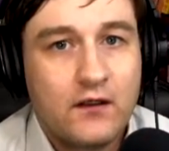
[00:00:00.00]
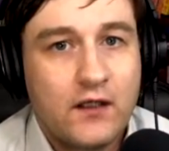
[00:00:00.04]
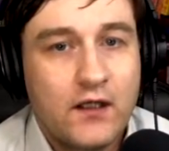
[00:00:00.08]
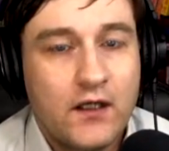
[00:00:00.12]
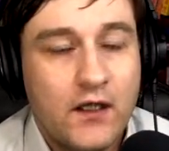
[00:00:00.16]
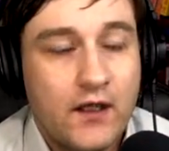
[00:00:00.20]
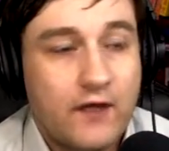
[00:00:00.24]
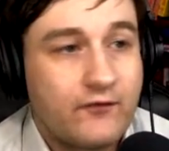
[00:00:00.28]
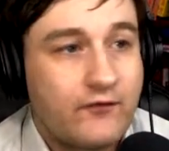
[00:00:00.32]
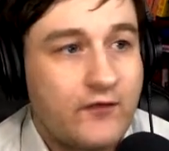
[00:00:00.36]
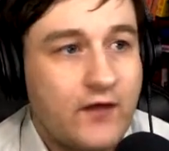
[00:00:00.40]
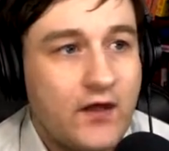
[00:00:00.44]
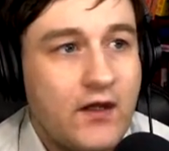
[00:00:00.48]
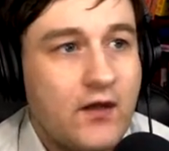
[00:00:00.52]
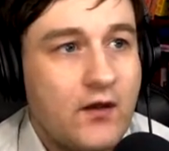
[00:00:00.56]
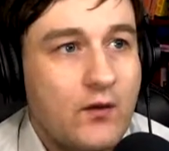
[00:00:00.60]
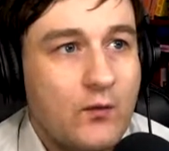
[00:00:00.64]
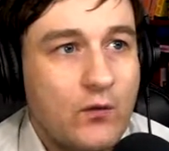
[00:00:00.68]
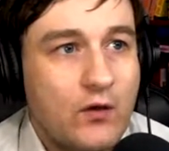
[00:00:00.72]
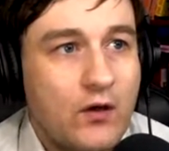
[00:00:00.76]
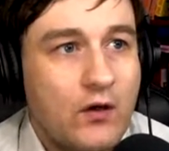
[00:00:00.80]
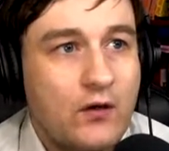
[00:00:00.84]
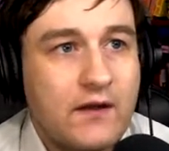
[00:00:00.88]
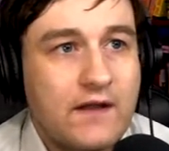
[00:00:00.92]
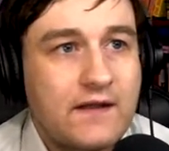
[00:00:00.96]
if
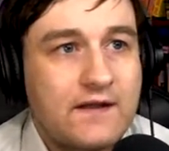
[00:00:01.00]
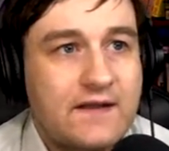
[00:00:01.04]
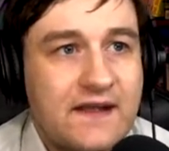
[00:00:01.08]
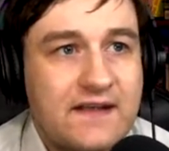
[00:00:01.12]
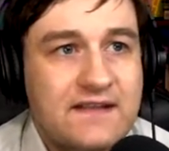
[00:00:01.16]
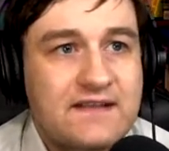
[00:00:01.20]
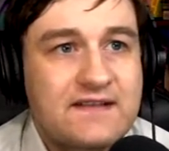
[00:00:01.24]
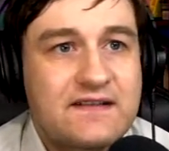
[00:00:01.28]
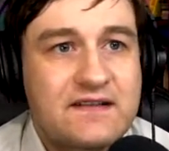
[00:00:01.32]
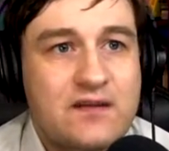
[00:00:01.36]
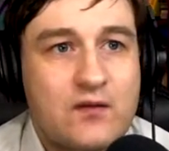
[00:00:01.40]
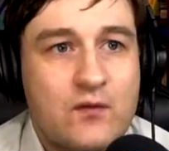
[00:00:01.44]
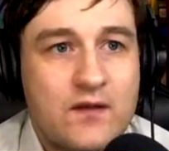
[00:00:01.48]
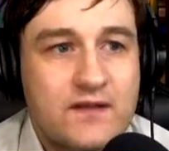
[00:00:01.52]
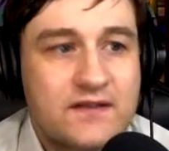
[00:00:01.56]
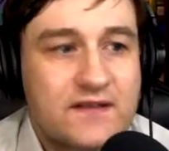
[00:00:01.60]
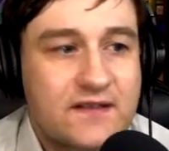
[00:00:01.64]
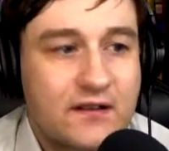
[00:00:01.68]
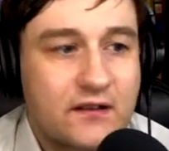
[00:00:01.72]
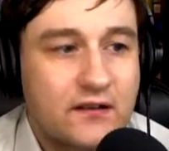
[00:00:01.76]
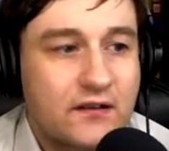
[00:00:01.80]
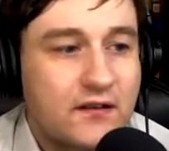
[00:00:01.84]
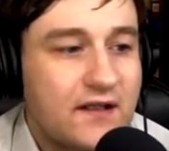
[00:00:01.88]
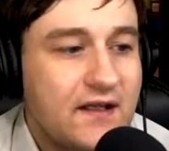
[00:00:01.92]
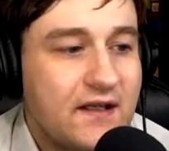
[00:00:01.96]
we're only testing the ones
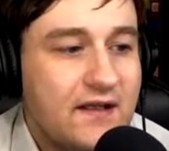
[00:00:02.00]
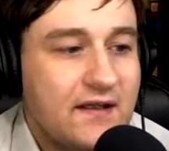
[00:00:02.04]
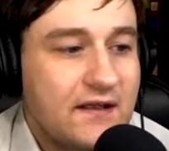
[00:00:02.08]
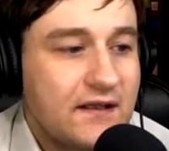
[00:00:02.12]
that are,